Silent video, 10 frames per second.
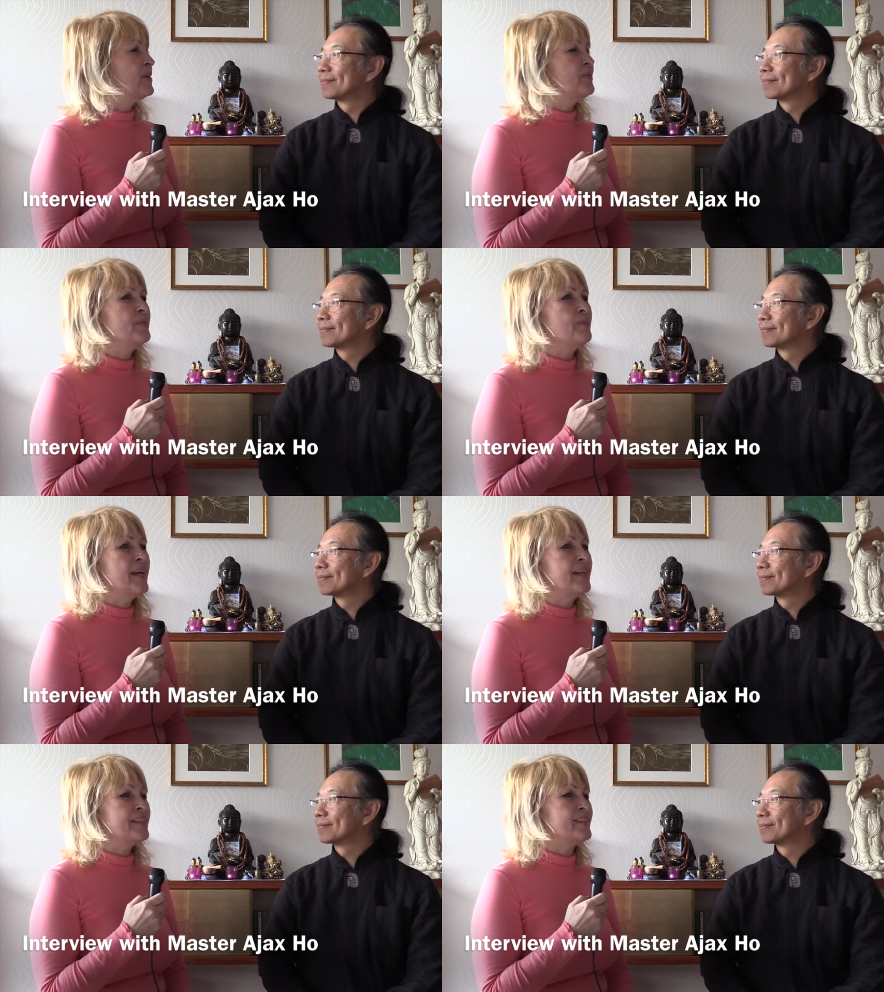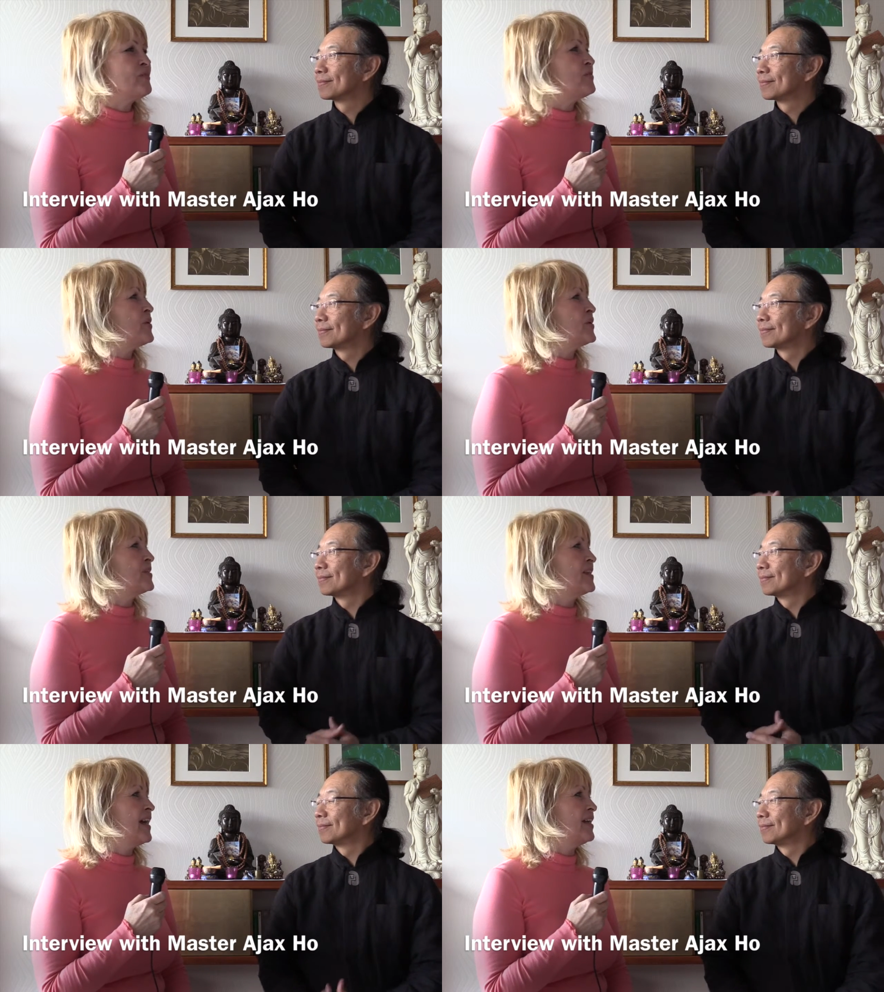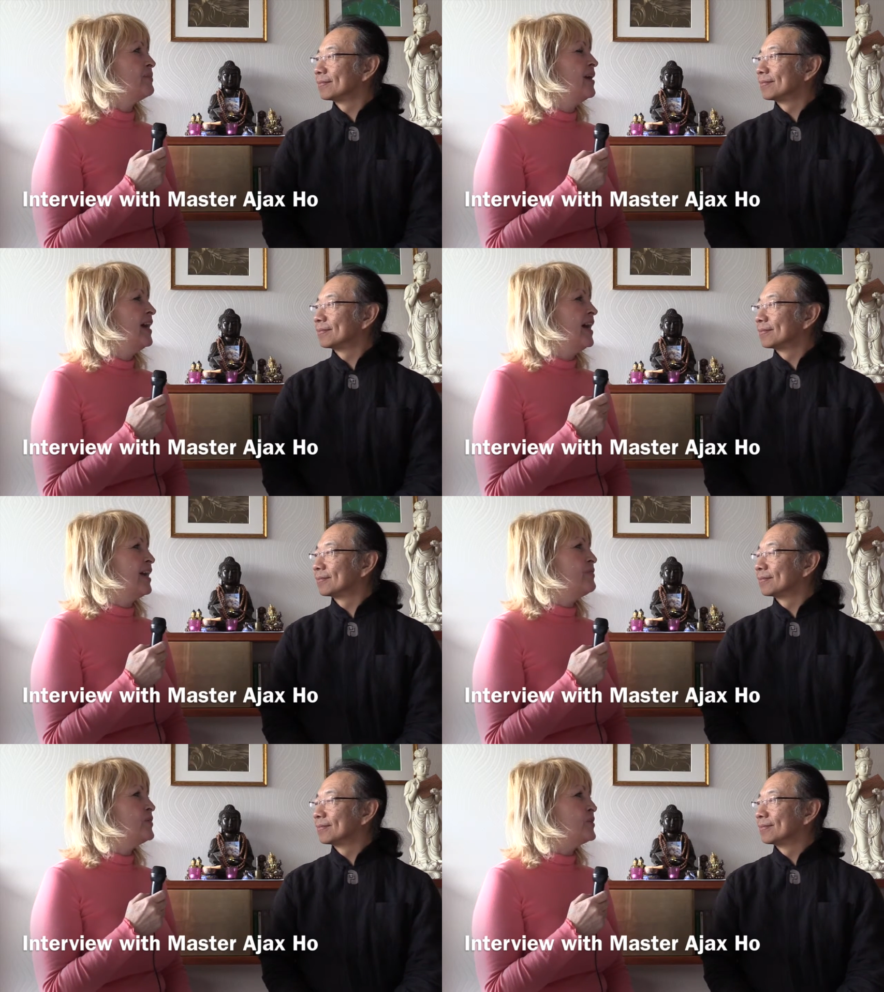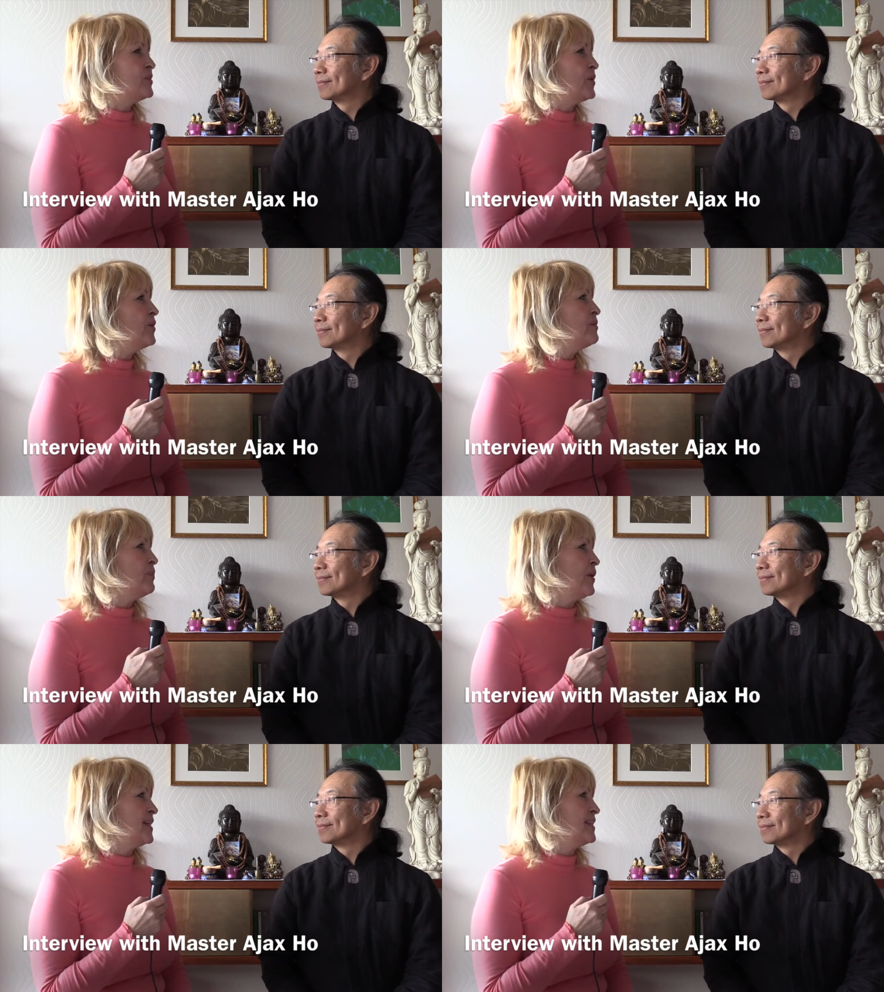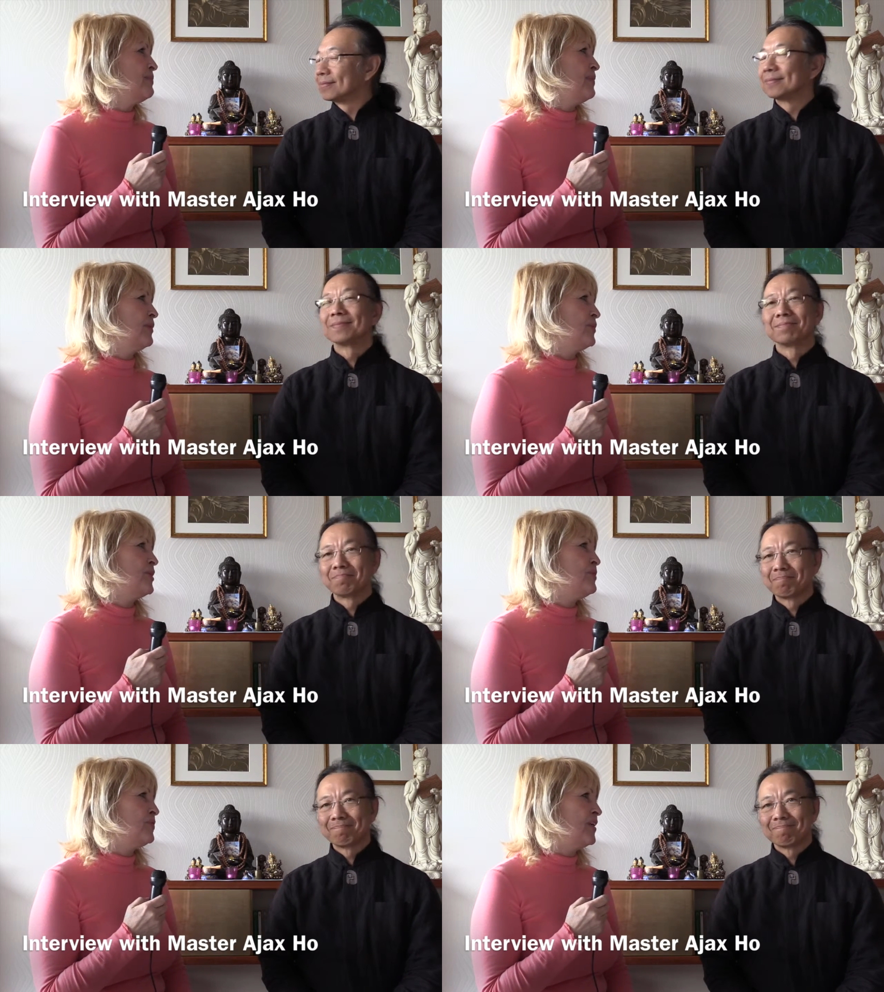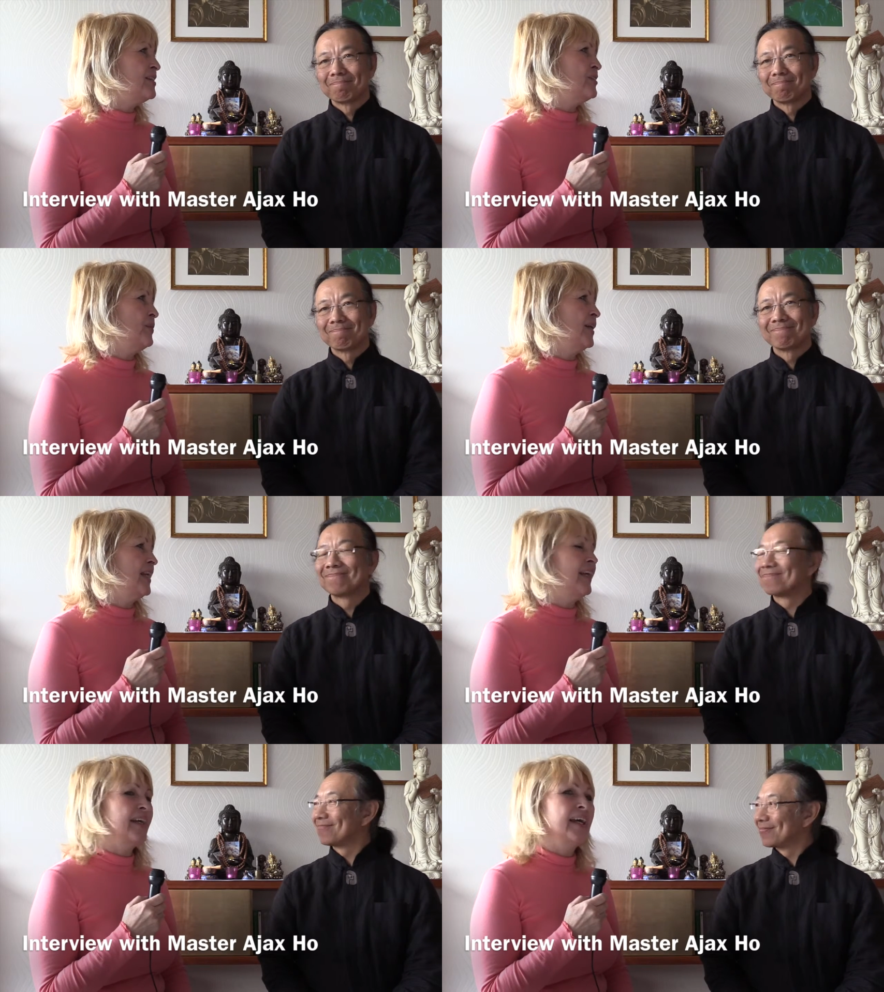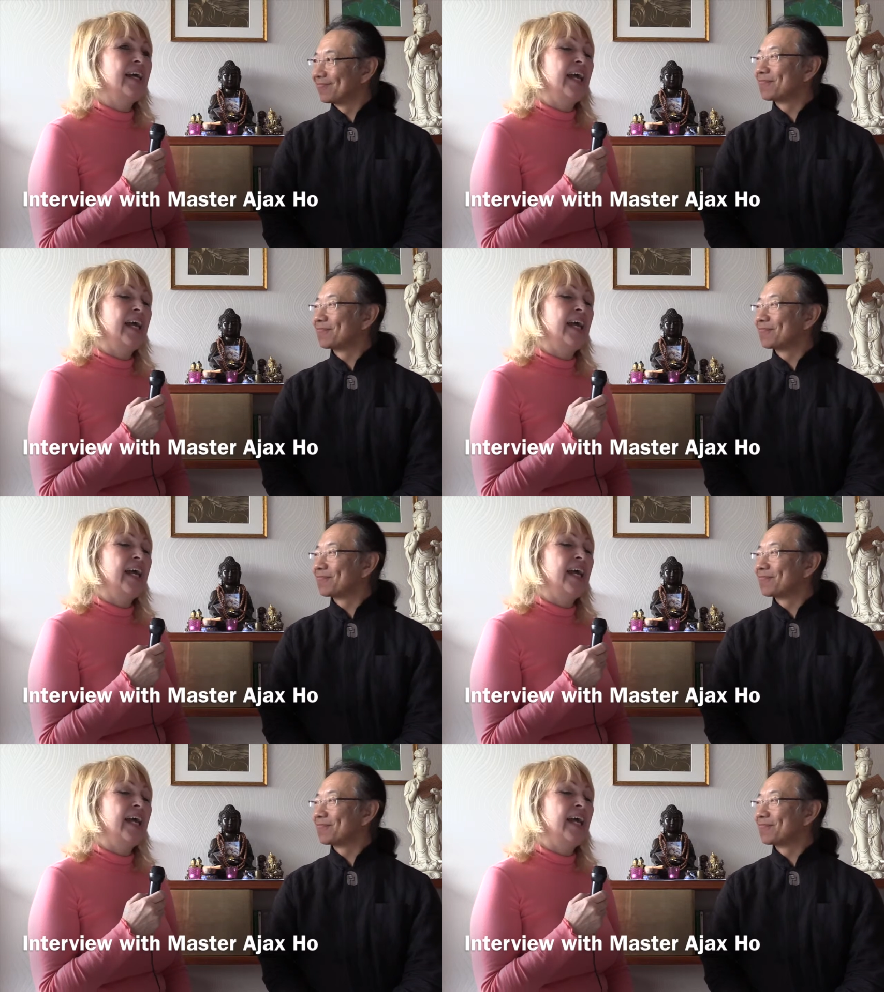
Speaker 1: when we met us the first time, I was so impressed about your face reading.